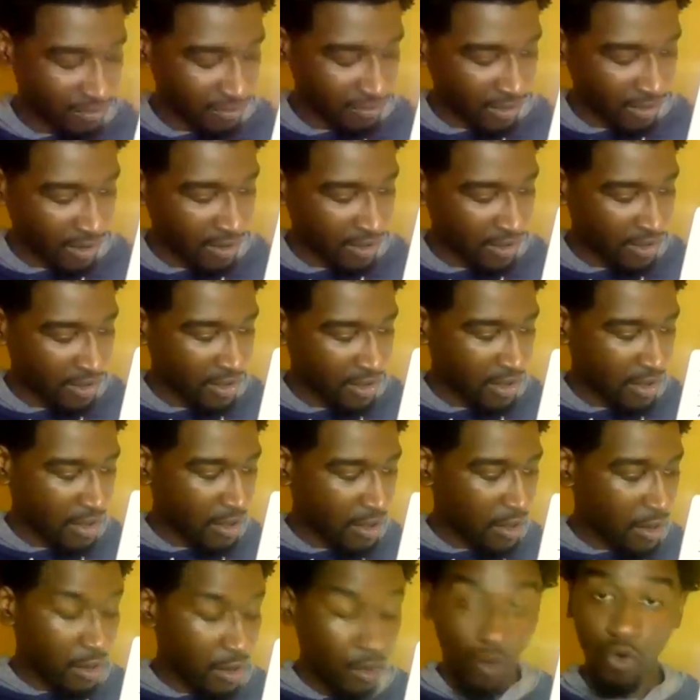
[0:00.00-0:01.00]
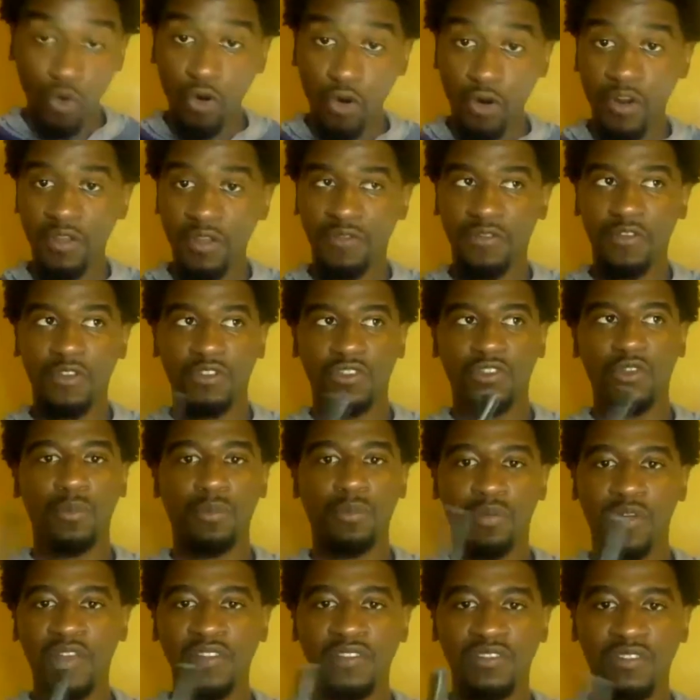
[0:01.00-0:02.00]
right? Or if you're so
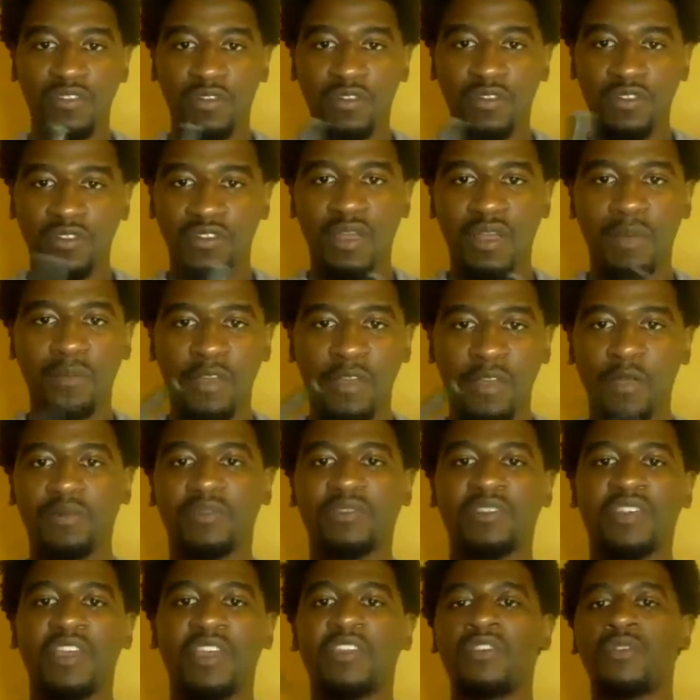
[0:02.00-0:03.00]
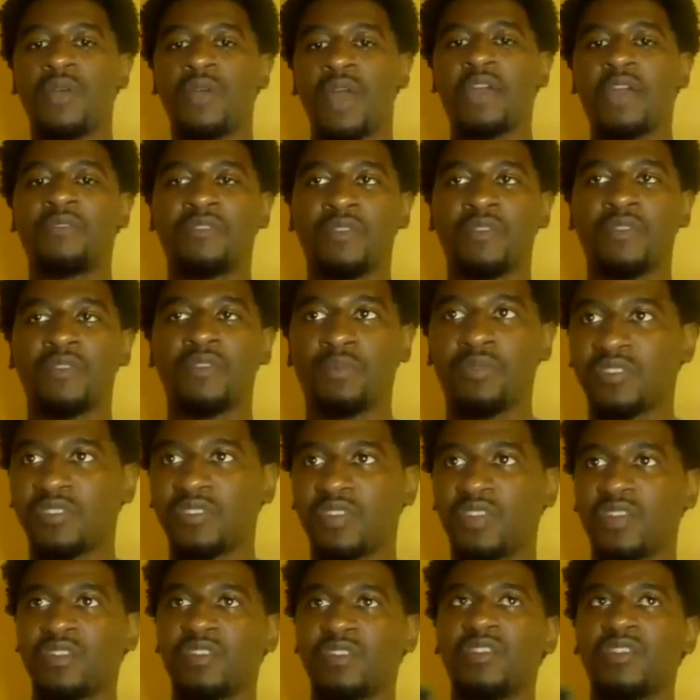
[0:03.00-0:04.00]
present all the time, it helps take you out of the present
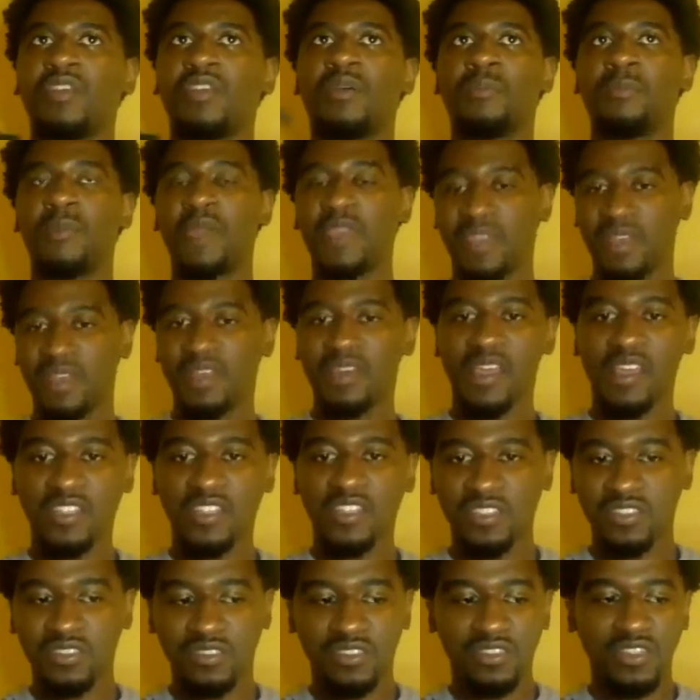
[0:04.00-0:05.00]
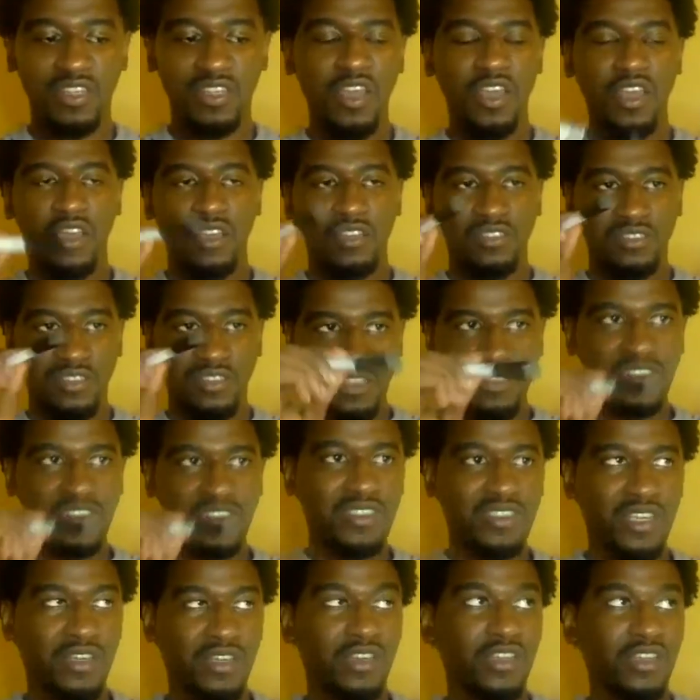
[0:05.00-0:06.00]
and make connections. So that's a
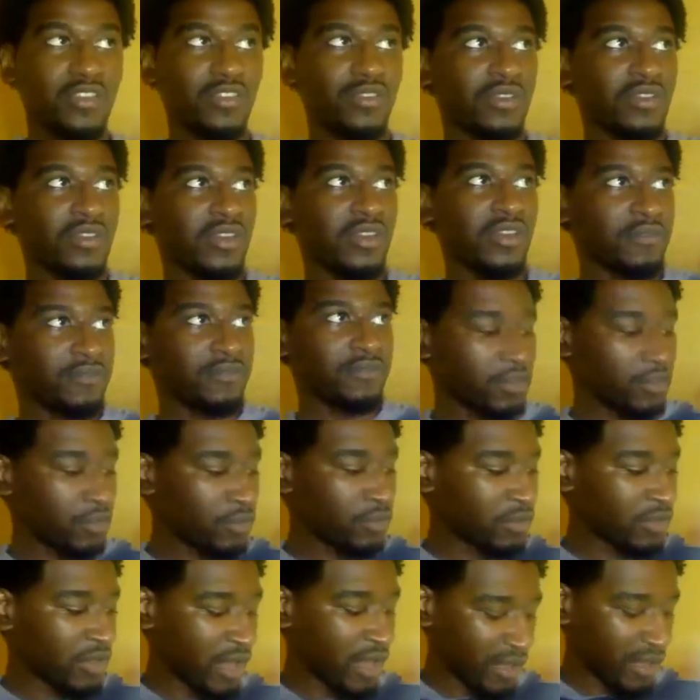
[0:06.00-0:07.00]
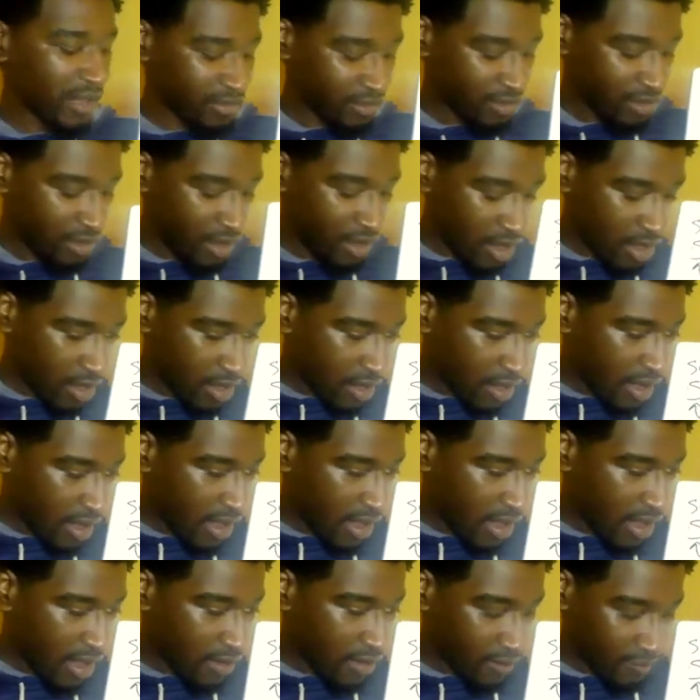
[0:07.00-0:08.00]
technique you can definitely utilize.
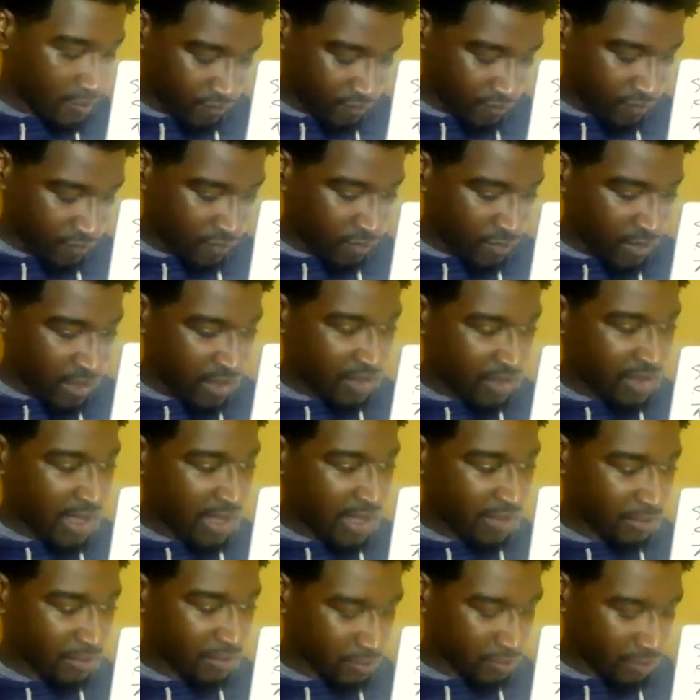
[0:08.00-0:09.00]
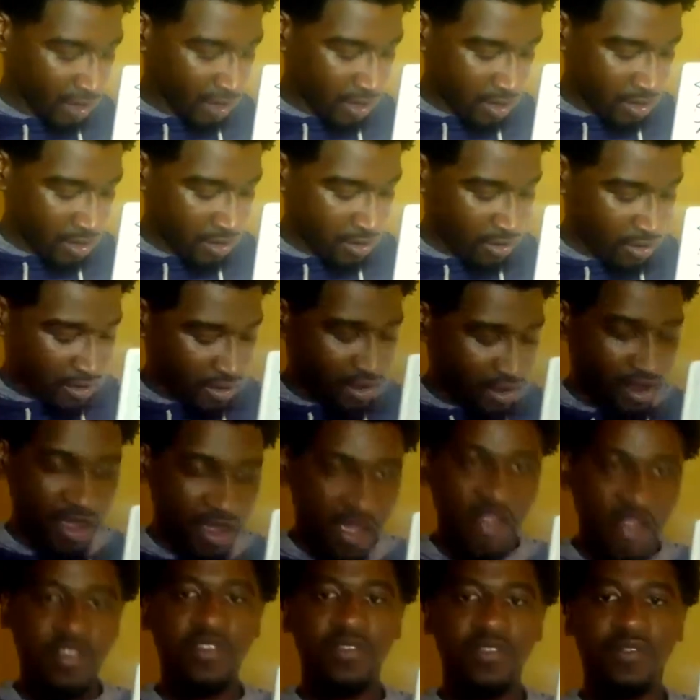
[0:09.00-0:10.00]
And these last ones right here,
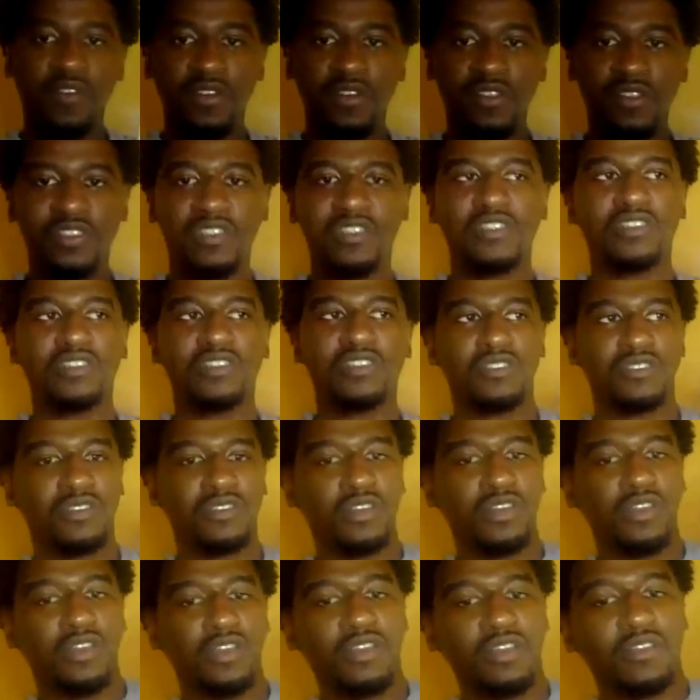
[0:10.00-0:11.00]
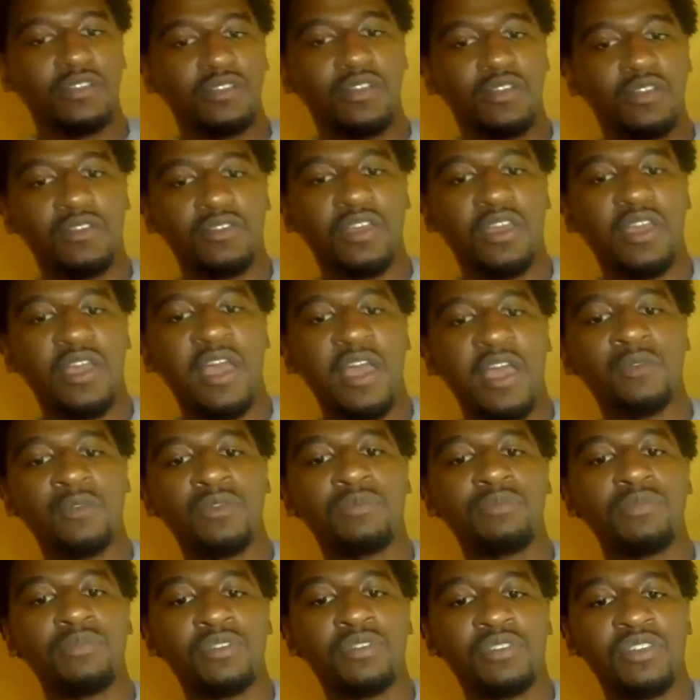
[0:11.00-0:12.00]
introverted sensing. Okay, how do we
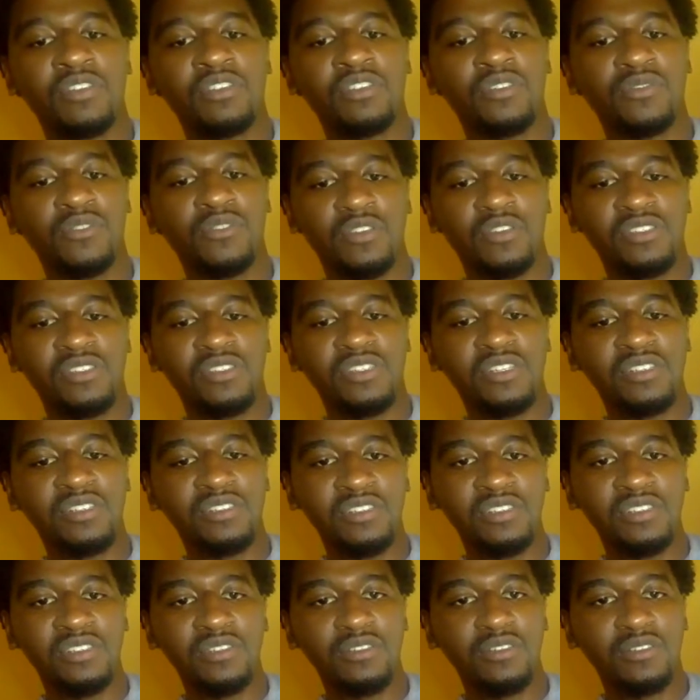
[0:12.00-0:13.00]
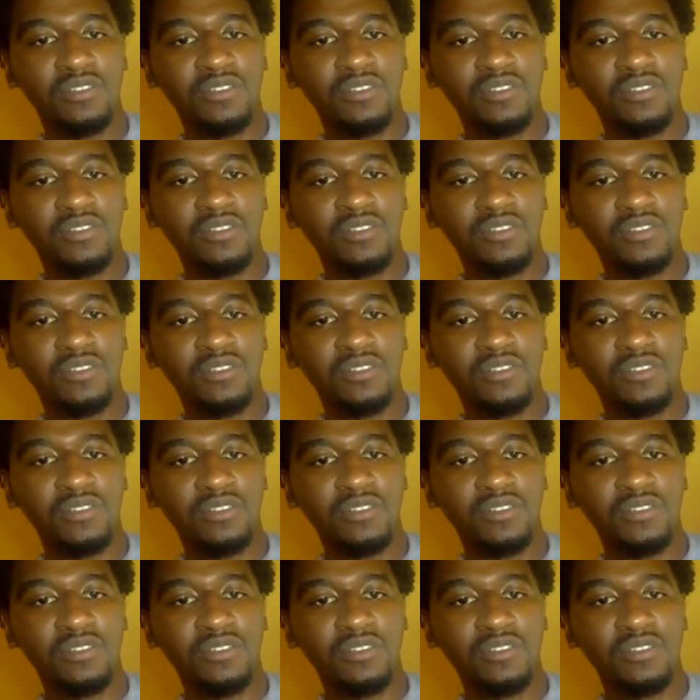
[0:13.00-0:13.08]
build introverted sensing?